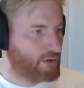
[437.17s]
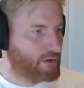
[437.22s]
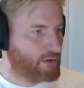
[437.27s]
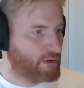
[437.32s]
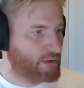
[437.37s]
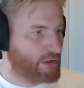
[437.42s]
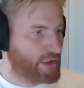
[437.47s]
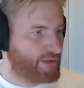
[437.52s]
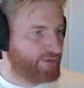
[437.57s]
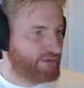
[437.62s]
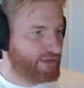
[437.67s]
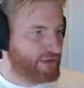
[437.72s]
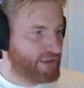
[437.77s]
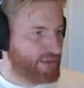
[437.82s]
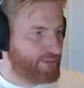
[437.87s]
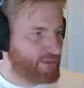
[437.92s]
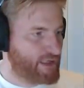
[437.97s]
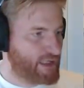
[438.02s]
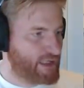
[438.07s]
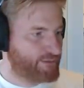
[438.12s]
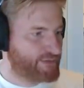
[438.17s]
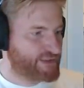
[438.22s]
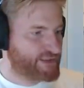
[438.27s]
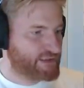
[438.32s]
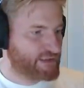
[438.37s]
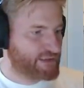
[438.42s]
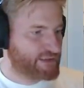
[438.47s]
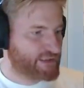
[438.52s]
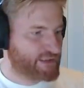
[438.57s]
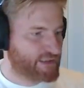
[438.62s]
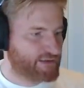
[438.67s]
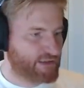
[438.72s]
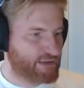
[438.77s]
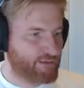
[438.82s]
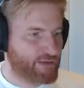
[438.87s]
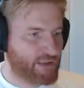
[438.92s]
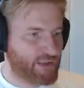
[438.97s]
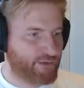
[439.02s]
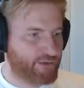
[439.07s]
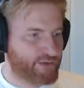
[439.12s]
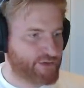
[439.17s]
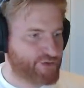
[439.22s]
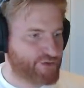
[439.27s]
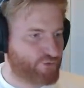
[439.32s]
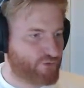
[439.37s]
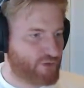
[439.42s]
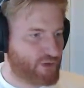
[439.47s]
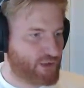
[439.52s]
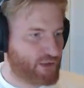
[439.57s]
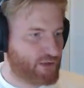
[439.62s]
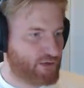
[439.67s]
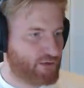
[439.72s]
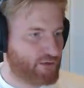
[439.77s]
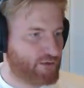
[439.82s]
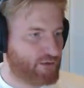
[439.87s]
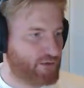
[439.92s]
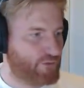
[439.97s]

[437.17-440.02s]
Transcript: And the imams, let's get them out as well.